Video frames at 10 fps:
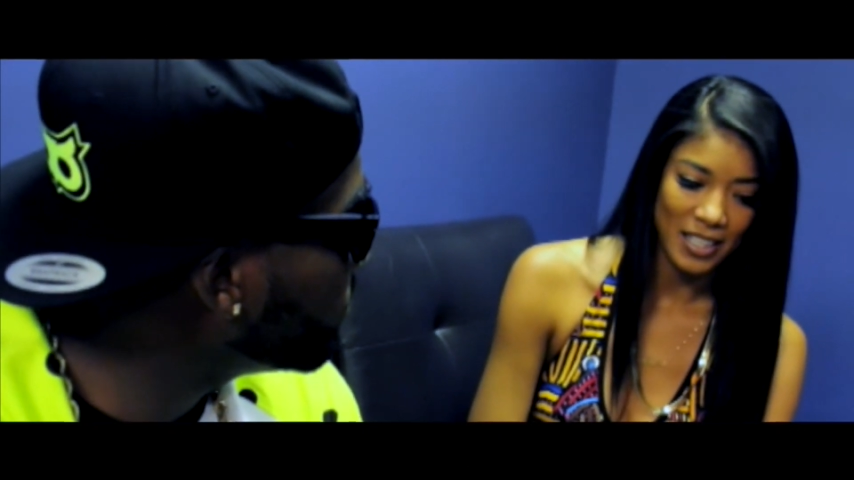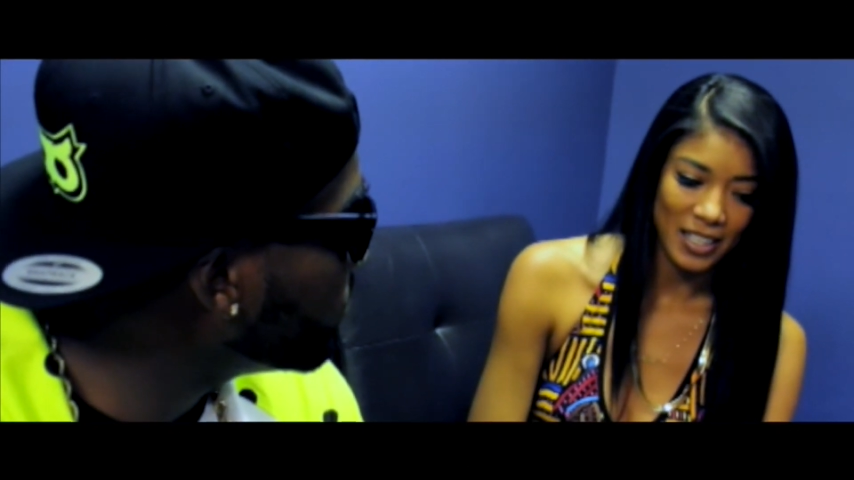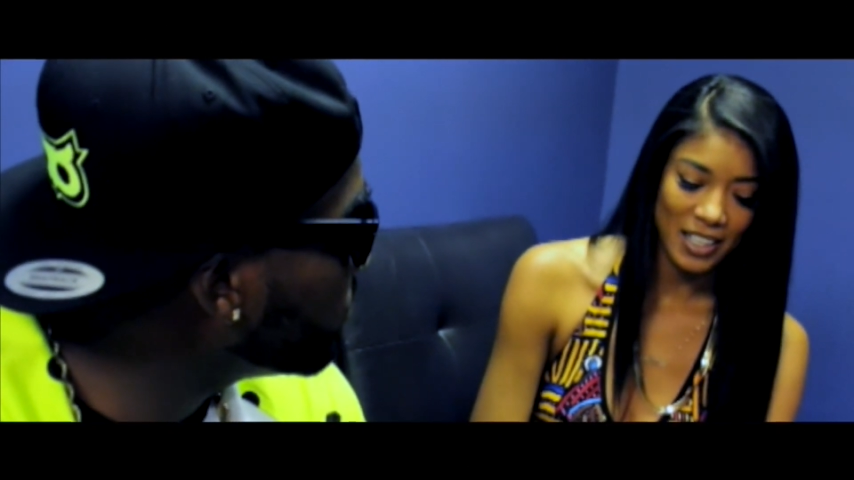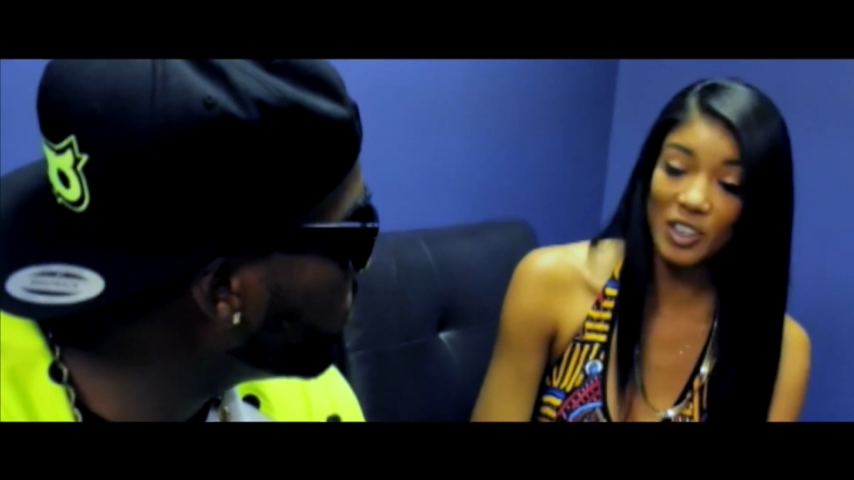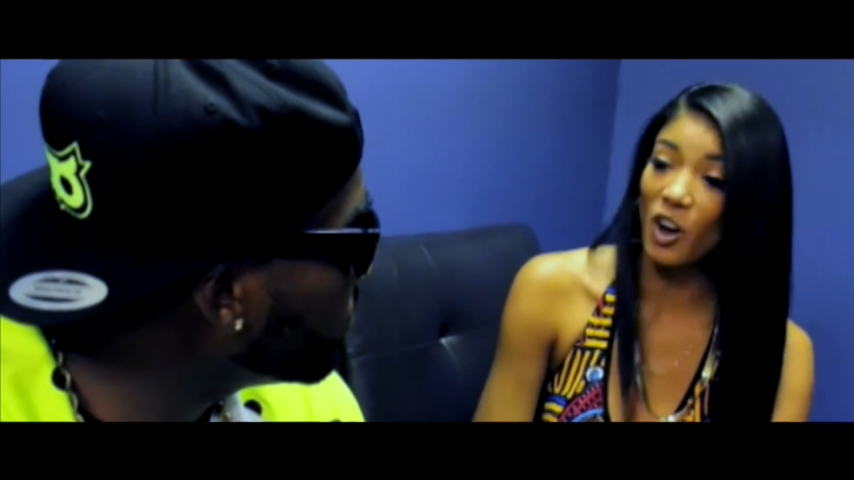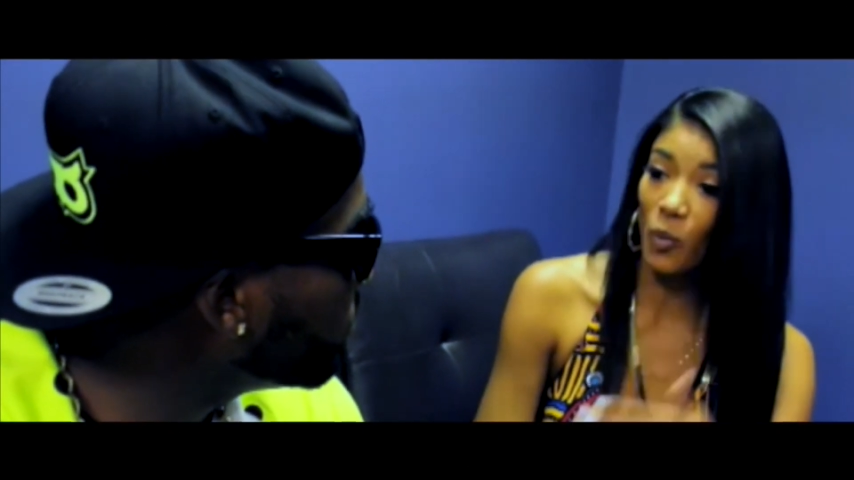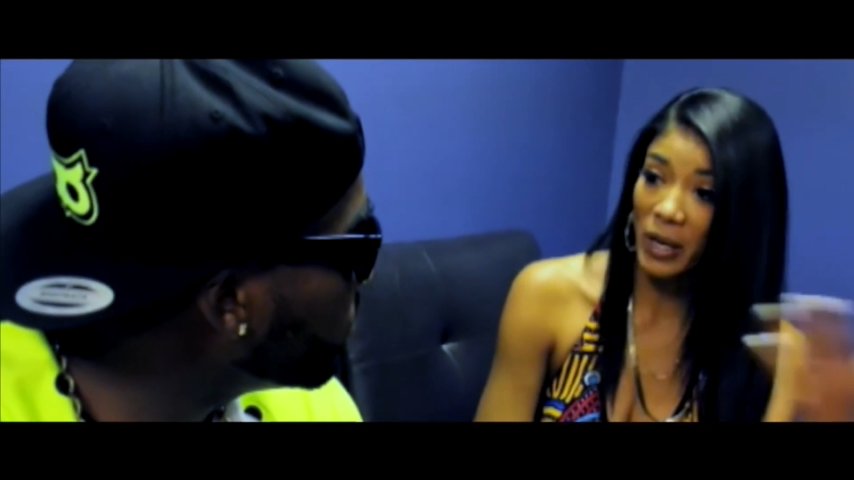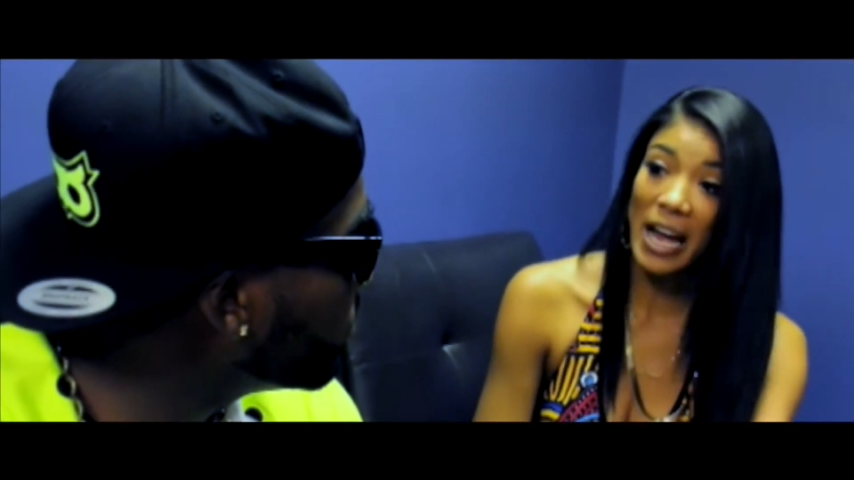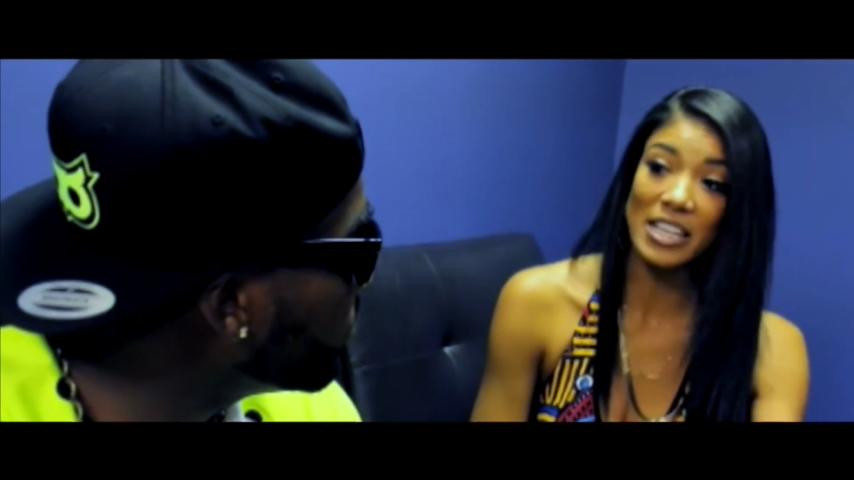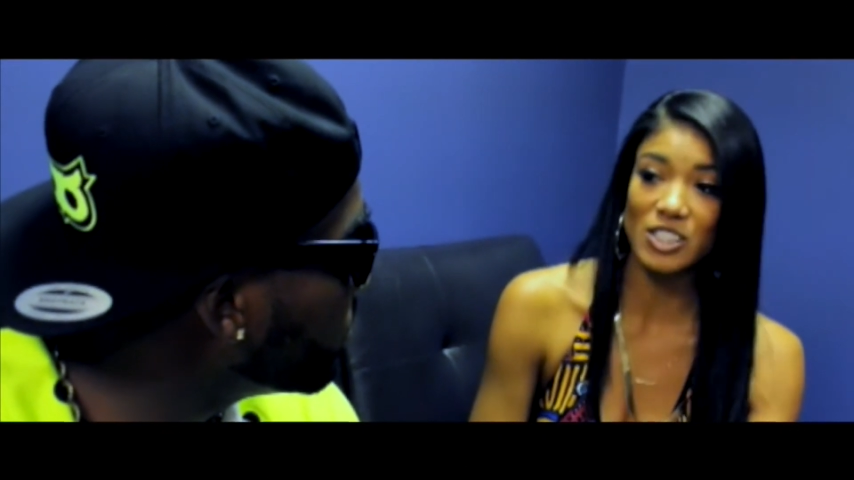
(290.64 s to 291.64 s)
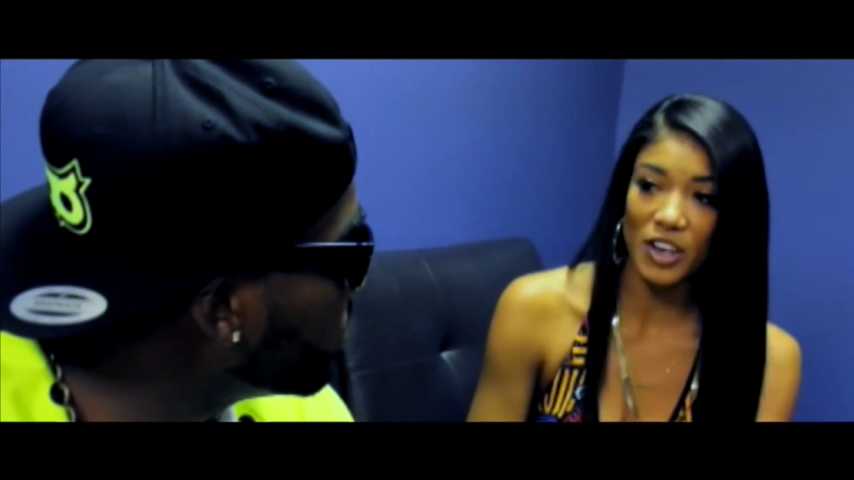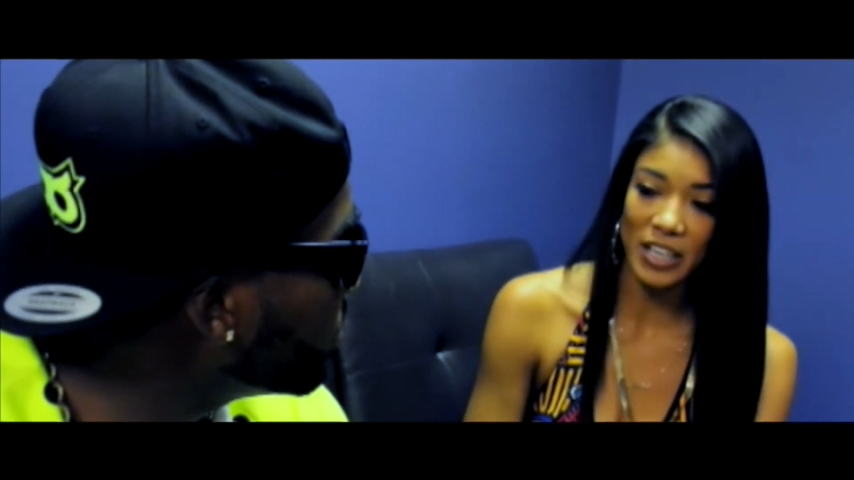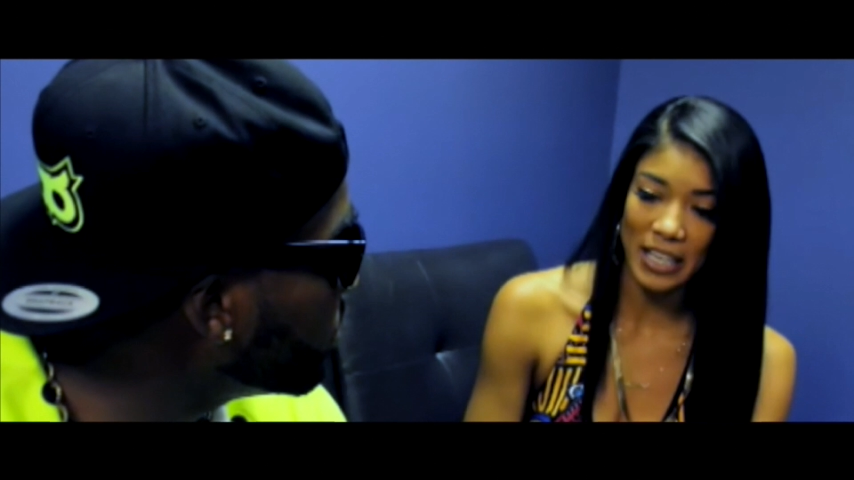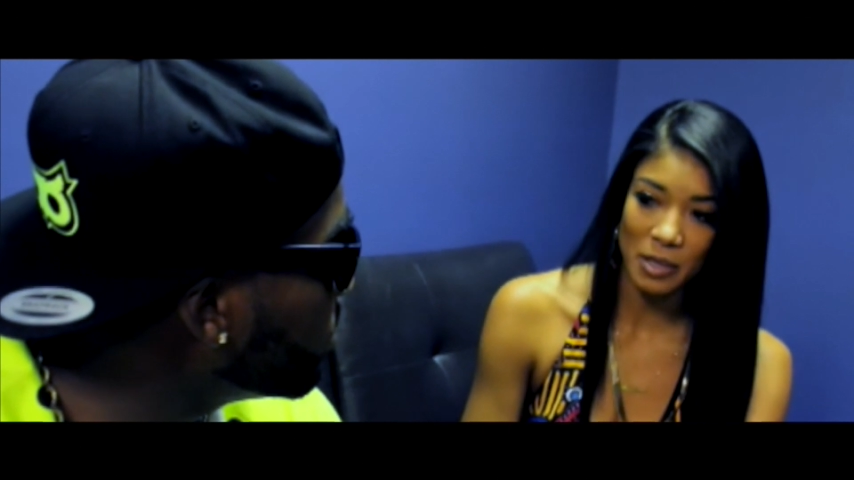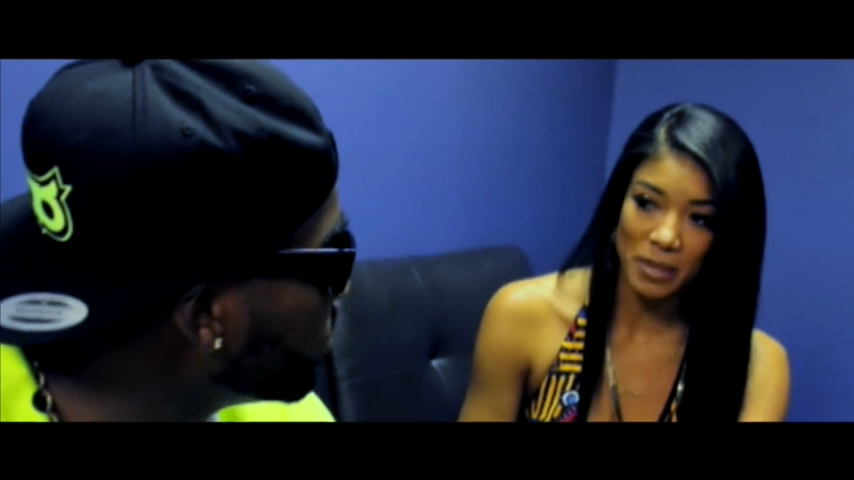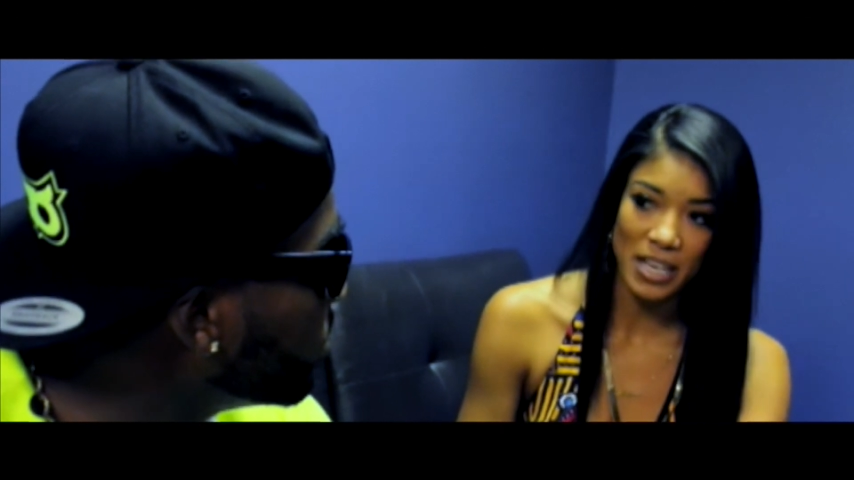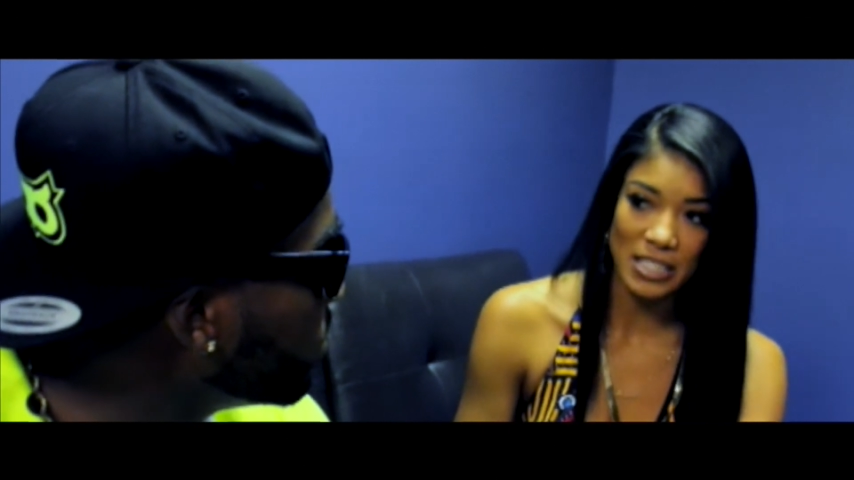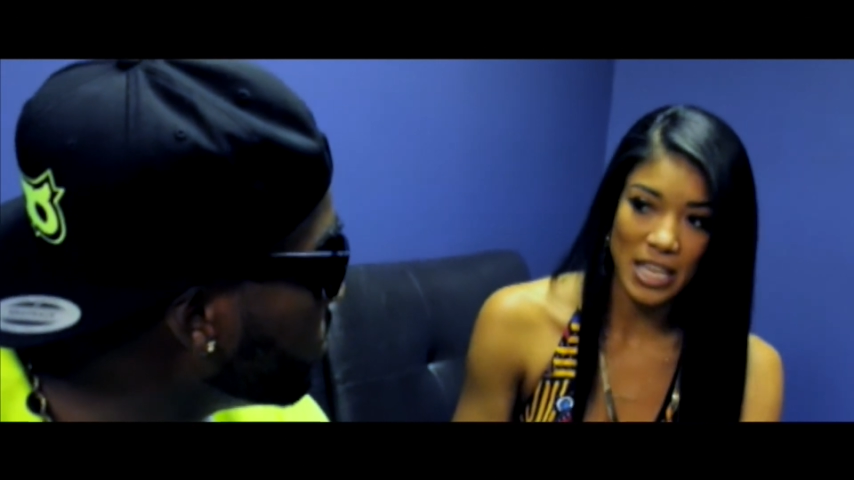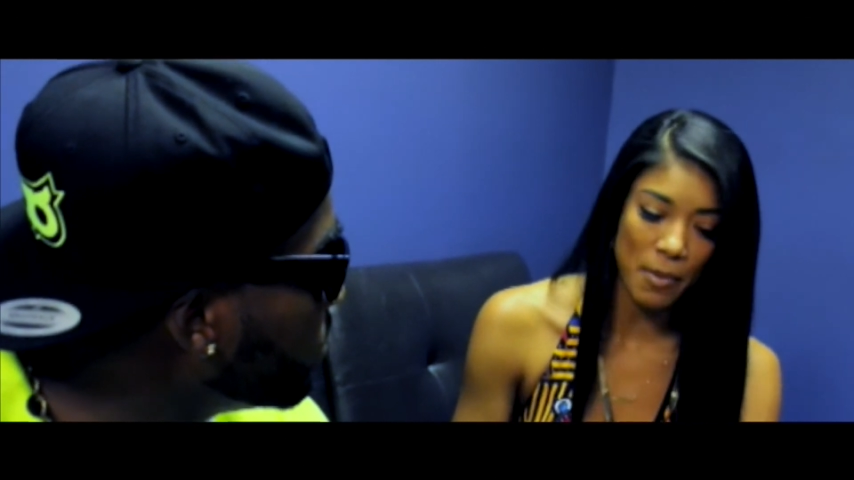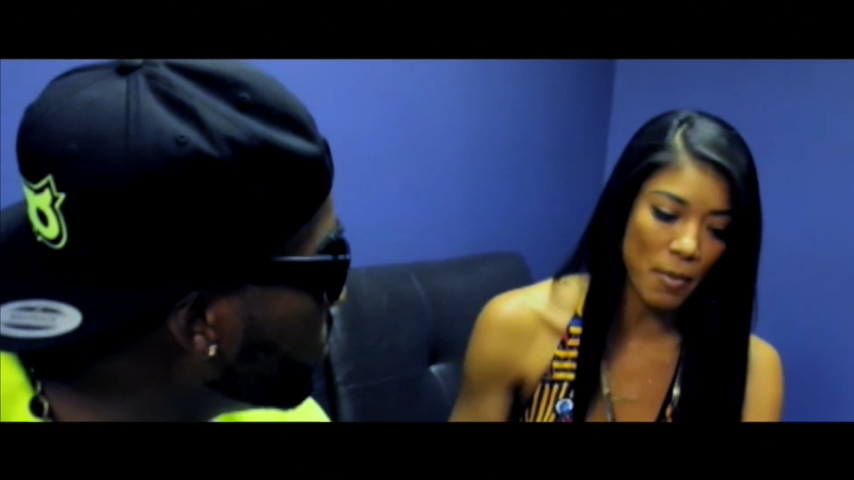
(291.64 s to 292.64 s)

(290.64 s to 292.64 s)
you know, we got started in it because of him,